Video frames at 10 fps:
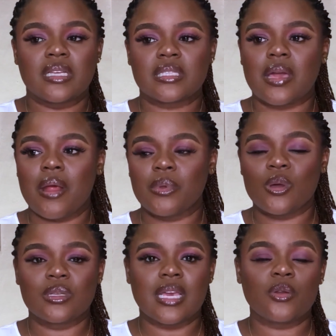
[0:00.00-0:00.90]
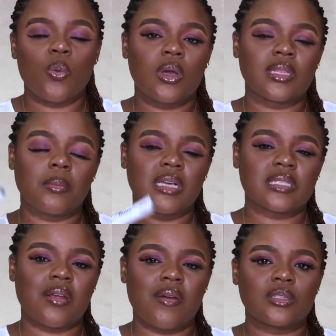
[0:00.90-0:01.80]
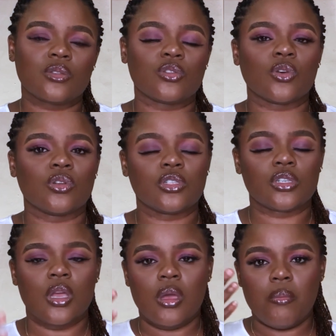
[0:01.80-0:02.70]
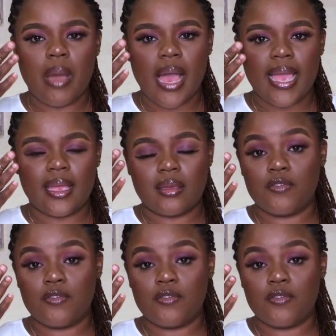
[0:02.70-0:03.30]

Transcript: mascara because I don't want the mascara to touch my